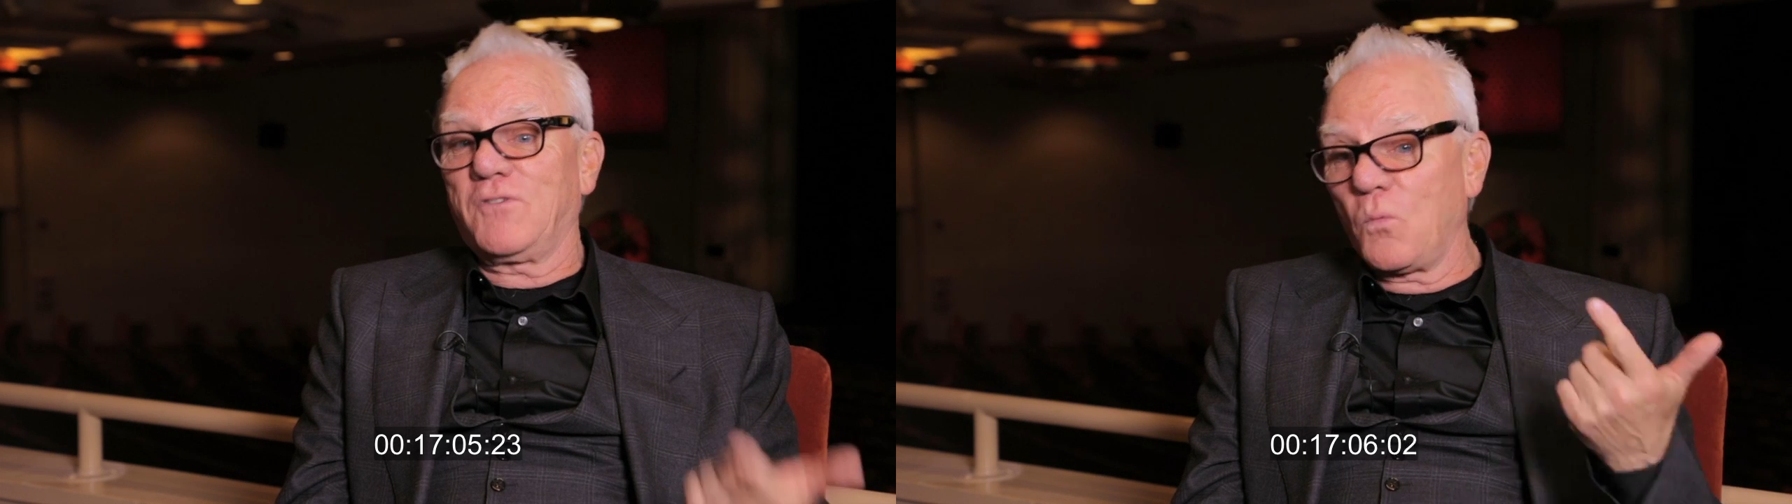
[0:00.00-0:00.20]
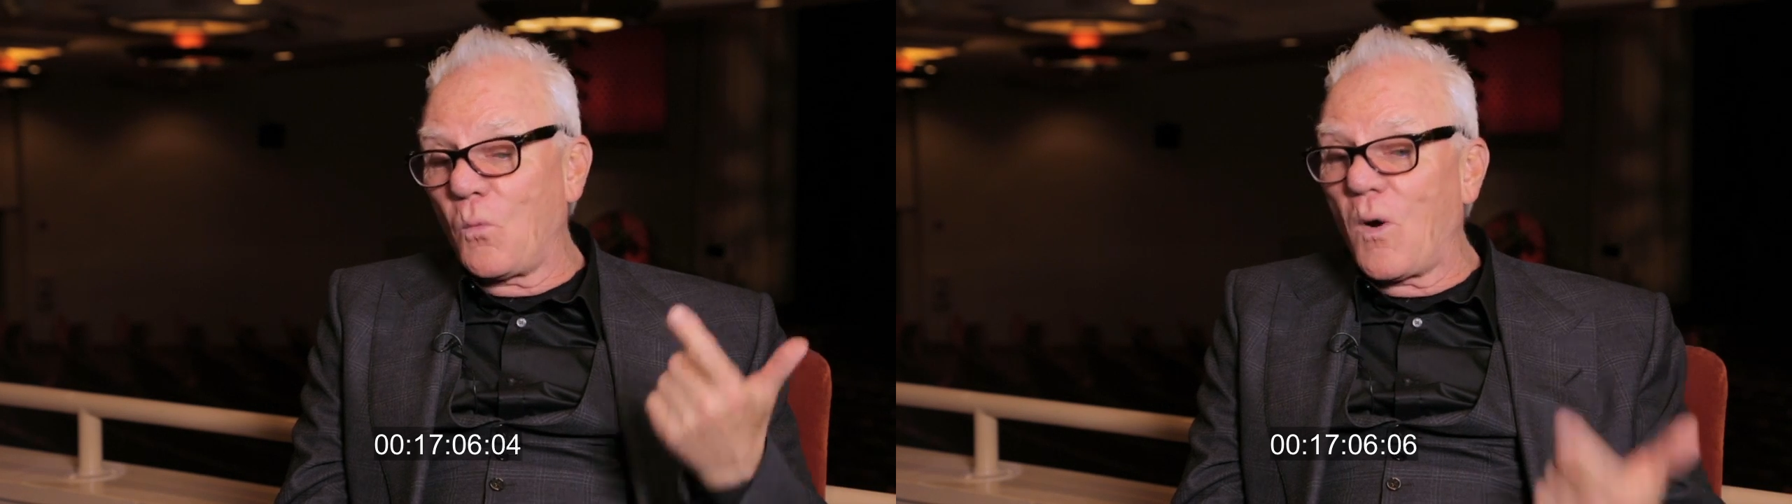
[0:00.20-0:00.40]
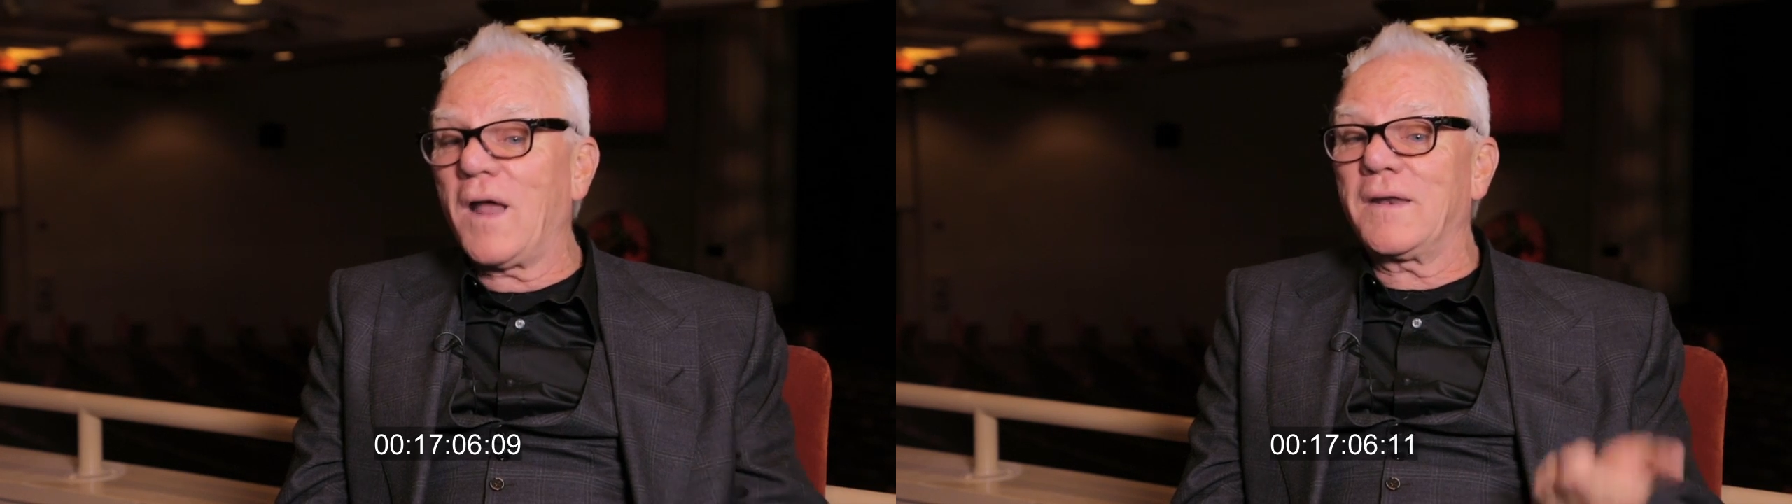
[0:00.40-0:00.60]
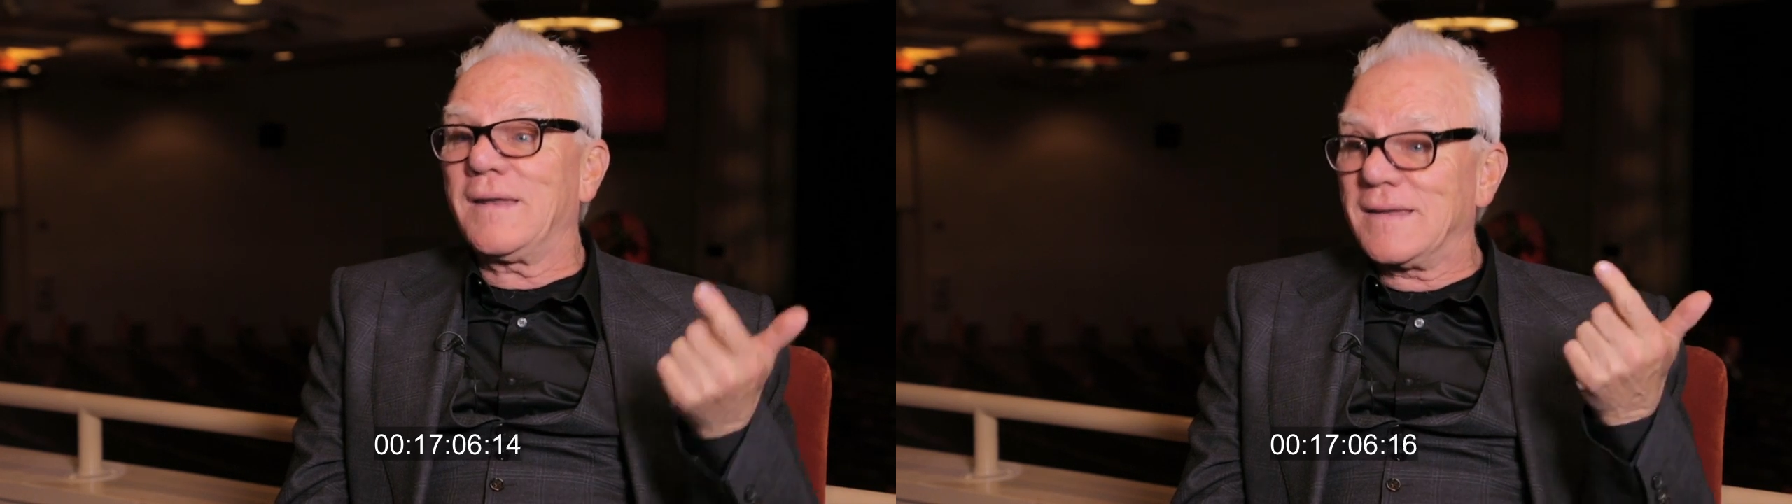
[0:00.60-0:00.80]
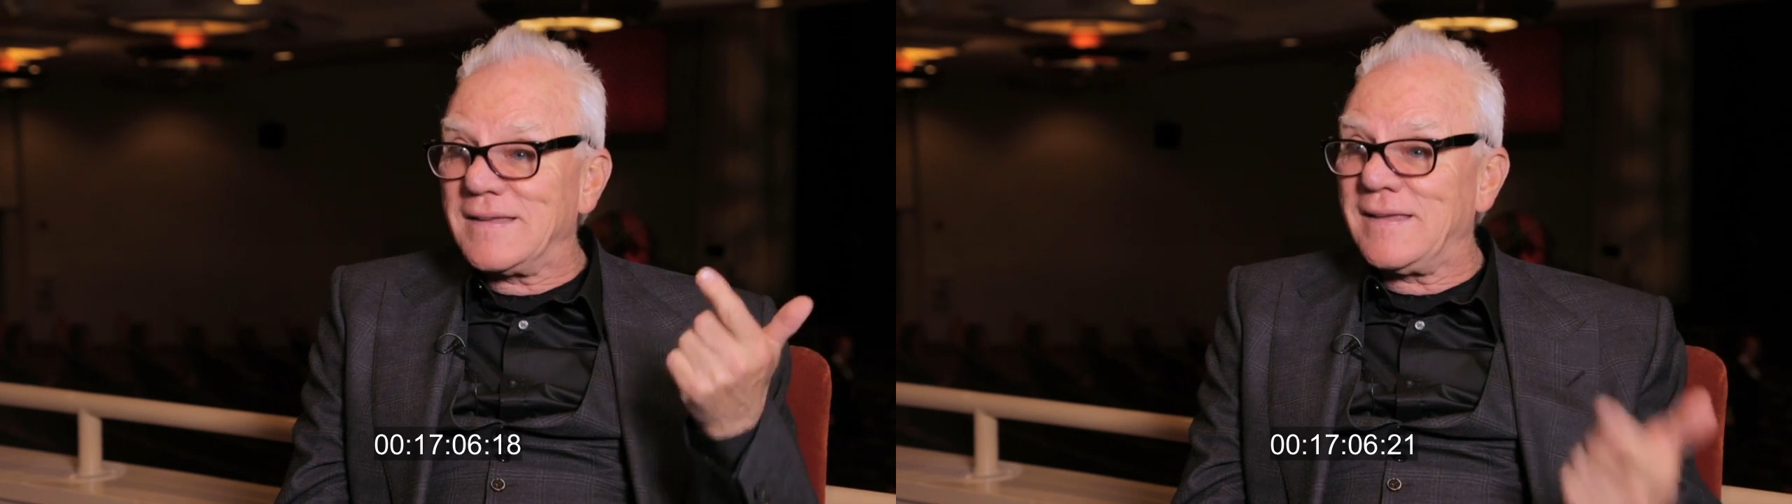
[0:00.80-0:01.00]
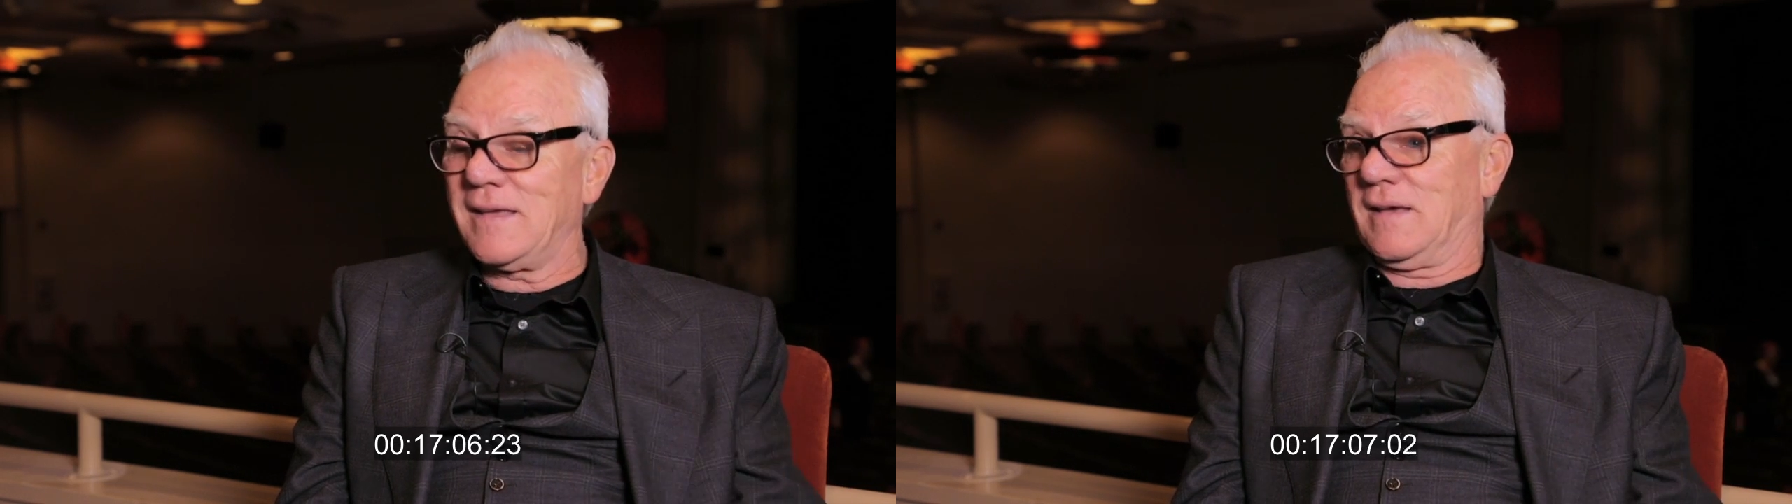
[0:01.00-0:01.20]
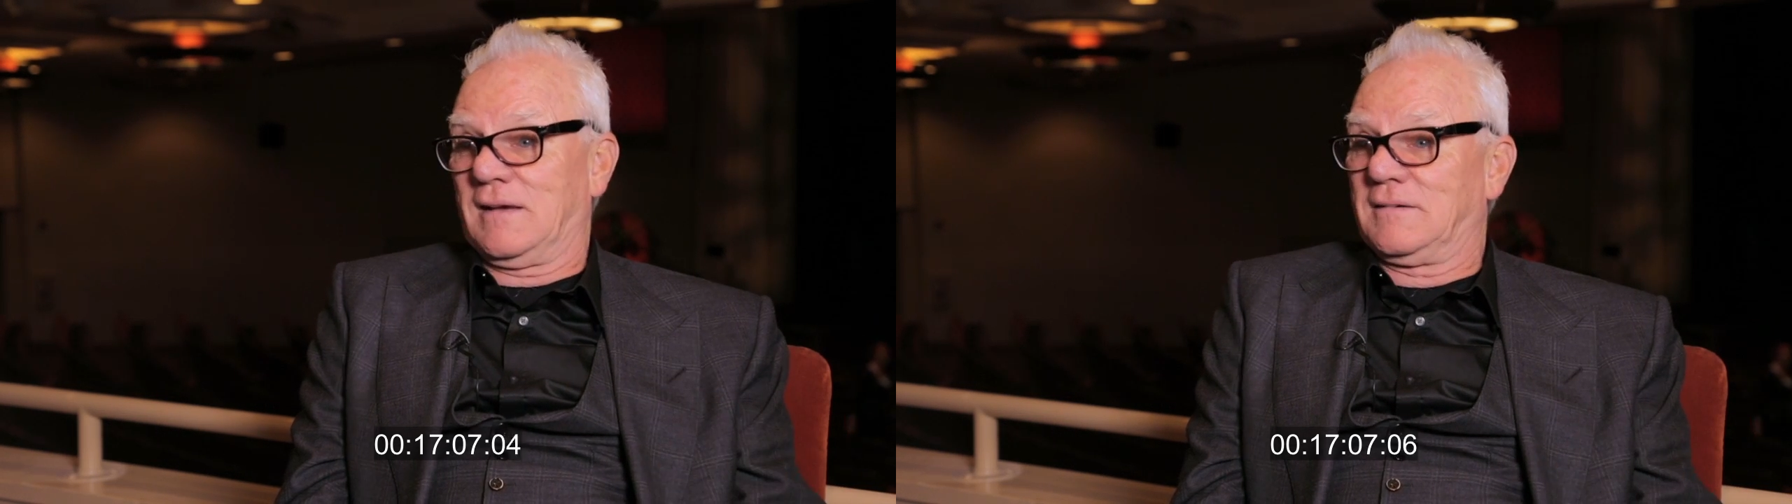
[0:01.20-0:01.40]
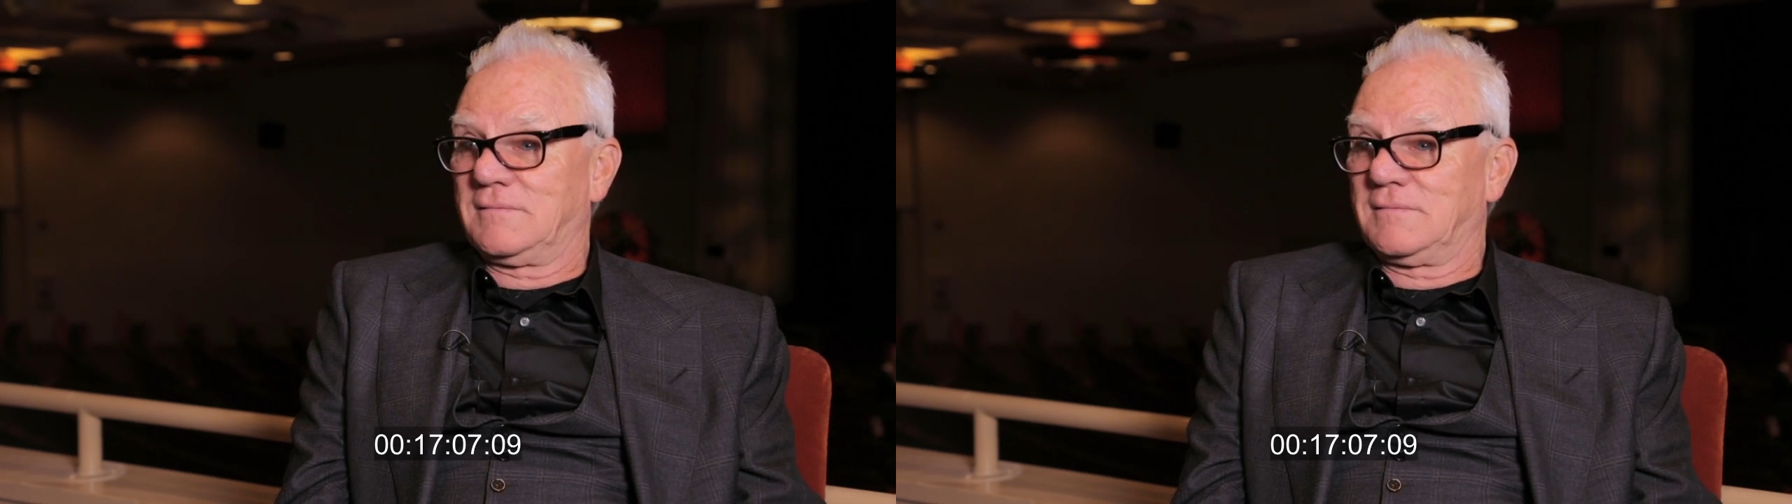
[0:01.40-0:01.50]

for 1 year.